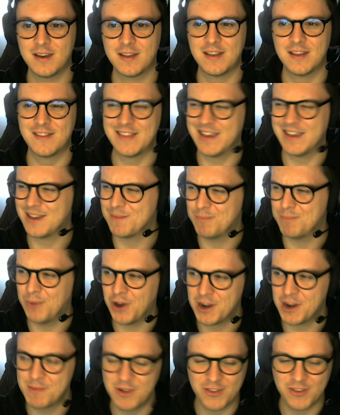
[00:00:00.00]
It's like
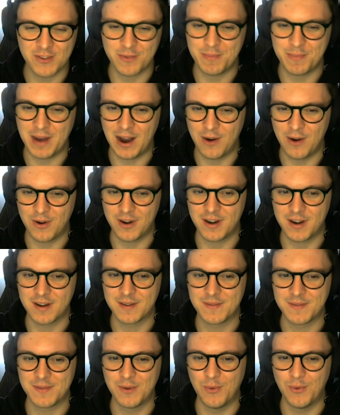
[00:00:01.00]
Monuments of Power
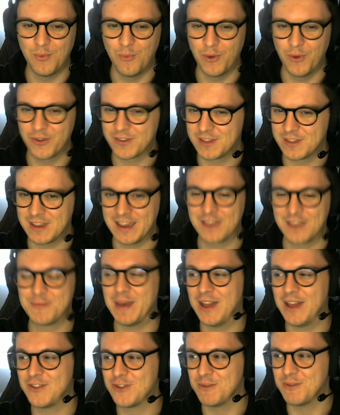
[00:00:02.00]
was the
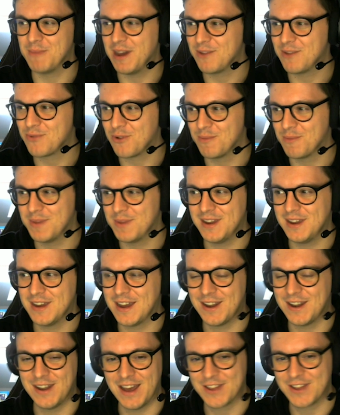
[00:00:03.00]
expansion made for me
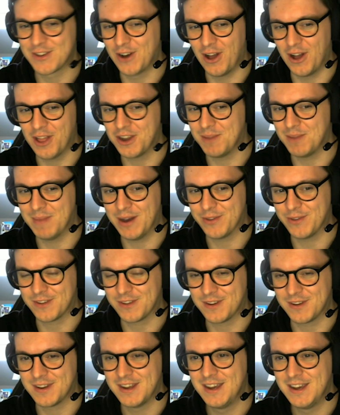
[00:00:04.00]
and not Quality
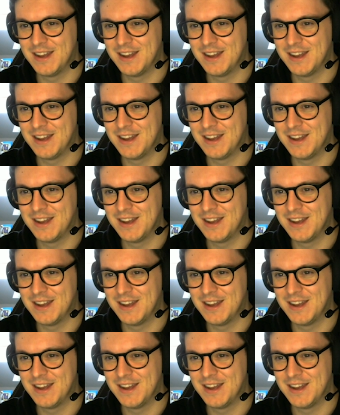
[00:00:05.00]
Mountain.